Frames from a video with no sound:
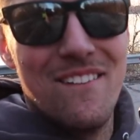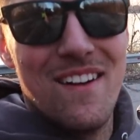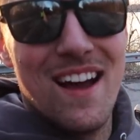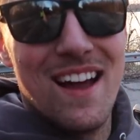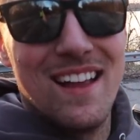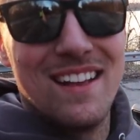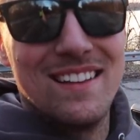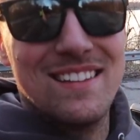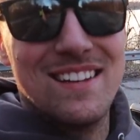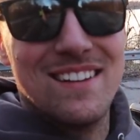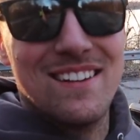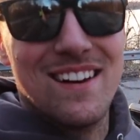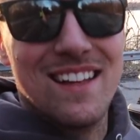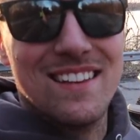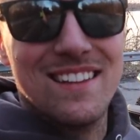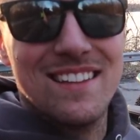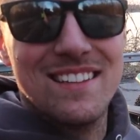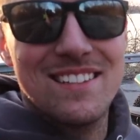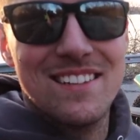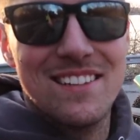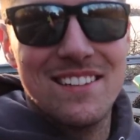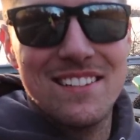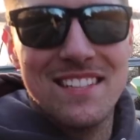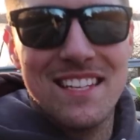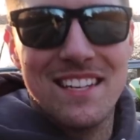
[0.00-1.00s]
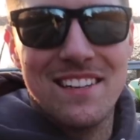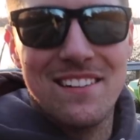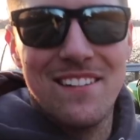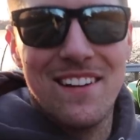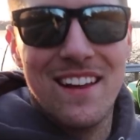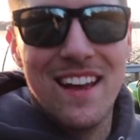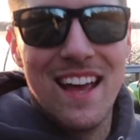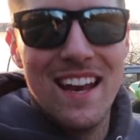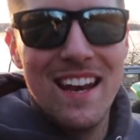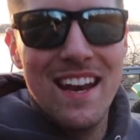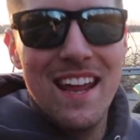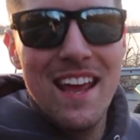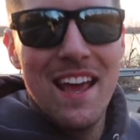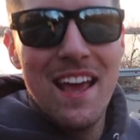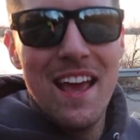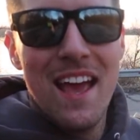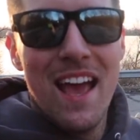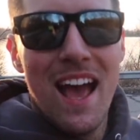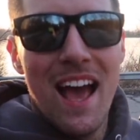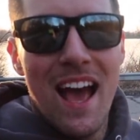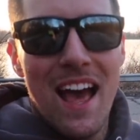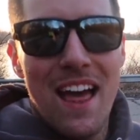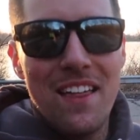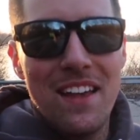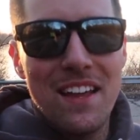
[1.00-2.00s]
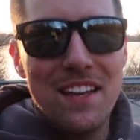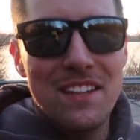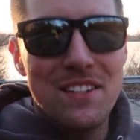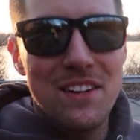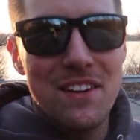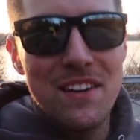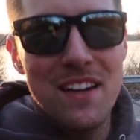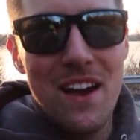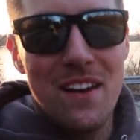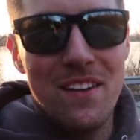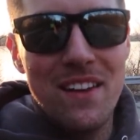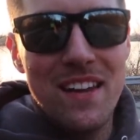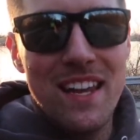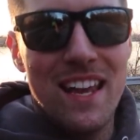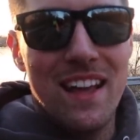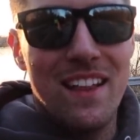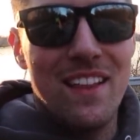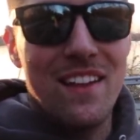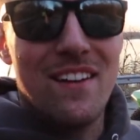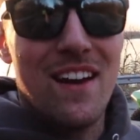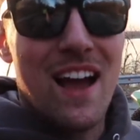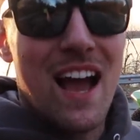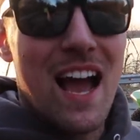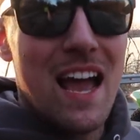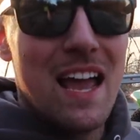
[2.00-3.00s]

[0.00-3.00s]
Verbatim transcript: Ryan, turn on the turn signal again. I think it turned out killer.